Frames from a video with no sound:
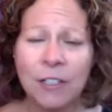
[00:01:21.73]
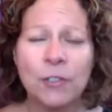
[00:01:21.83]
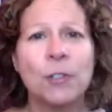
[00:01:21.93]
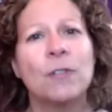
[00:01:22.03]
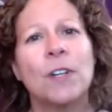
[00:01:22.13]

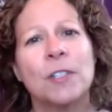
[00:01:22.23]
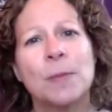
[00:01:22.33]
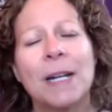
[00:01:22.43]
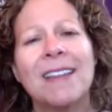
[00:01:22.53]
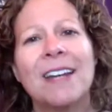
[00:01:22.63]
So you've got to
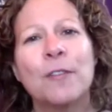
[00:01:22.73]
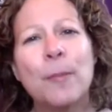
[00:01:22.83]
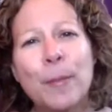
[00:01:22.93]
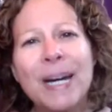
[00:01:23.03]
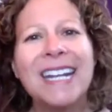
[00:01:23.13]
spend a lot of
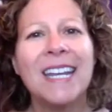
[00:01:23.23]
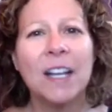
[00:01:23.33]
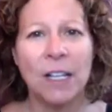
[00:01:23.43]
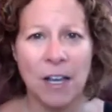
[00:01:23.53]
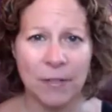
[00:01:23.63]
money,
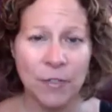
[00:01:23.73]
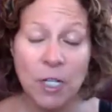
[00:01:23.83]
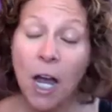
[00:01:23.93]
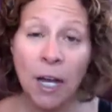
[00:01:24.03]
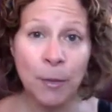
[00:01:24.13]
a lot of
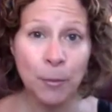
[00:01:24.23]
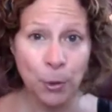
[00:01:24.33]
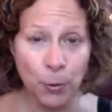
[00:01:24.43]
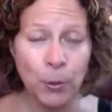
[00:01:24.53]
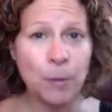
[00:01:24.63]
time
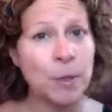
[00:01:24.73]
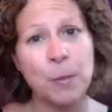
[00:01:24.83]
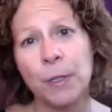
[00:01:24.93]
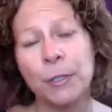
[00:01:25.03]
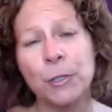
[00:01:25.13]
recruiting
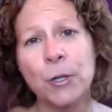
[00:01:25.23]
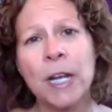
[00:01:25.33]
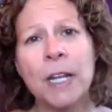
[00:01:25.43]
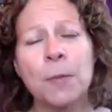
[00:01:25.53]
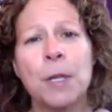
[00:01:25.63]
people and
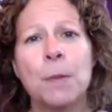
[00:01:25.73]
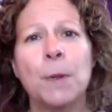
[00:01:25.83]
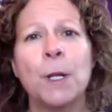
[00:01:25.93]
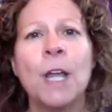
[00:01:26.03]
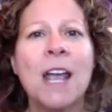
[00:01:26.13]
training
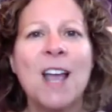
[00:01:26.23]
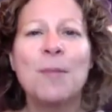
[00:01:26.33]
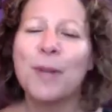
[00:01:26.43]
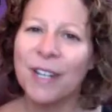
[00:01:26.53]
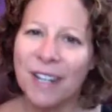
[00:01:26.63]
people,
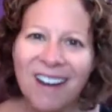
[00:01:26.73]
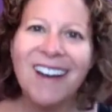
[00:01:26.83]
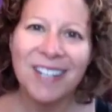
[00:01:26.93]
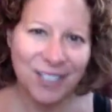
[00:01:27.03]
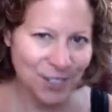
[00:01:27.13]
but
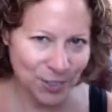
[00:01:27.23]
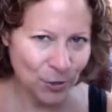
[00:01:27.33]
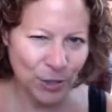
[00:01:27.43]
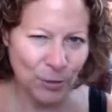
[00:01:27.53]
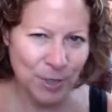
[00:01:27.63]
not
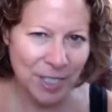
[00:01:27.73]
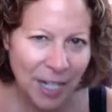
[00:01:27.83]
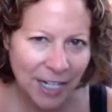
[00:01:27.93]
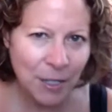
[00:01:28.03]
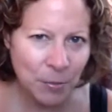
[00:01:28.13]
necessarily
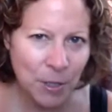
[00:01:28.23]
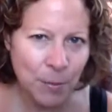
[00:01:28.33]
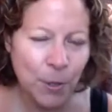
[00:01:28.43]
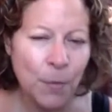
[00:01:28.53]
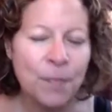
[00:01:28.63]
retaining
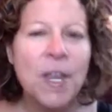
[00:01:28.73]
people.